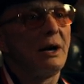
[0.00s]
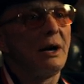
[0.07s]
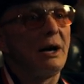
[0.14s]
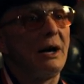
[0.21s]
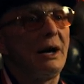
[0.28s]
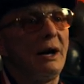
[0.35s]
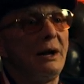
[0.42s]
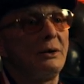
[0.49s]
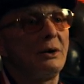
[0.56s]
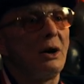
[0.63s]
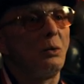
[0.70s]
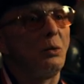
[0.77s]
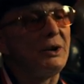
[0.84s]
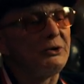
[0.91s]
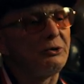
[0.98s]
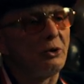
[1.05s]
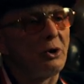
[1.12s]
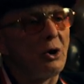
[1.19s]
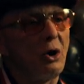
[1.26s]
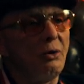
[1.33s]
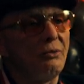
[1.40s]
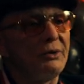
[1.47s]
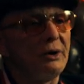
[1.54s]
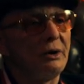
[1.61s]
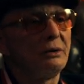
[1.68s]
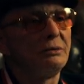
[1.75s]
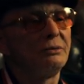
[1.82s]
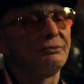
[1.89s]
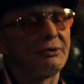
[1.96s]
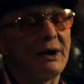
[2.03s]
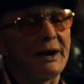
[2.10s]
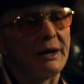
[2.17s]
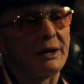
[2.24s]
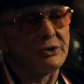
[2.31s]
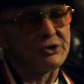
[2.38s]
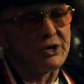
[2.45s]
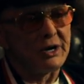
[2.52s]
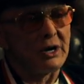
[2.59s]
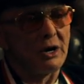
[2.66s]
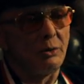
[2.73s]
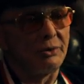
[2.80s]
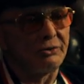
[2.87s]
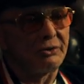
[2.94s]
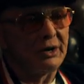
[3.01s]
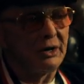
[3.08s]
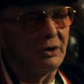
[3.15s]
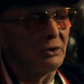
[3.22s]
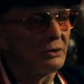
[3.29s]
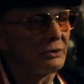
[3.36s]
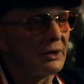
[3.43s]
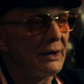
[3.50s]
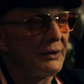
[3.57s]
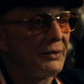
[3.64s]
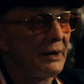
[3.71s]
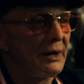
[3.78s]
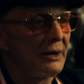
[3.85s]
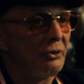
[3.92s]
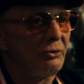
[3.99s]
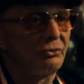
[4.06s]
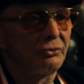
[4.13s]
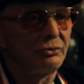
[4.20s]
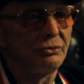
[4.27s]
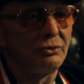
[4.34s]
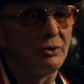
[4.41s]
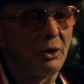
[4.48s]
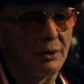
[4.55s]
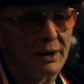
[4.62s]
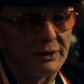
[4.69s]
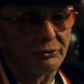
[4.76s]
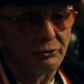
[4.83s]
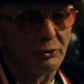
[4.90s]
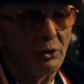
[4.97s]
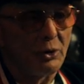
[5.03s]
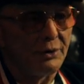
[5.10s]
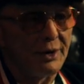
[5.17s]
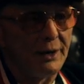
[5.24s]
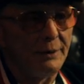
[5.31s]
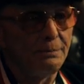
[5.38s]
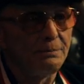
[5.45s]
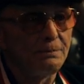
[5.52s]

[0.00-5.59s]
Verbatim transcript: and uh, we took over Frankie Chico was killed. I think you know that story.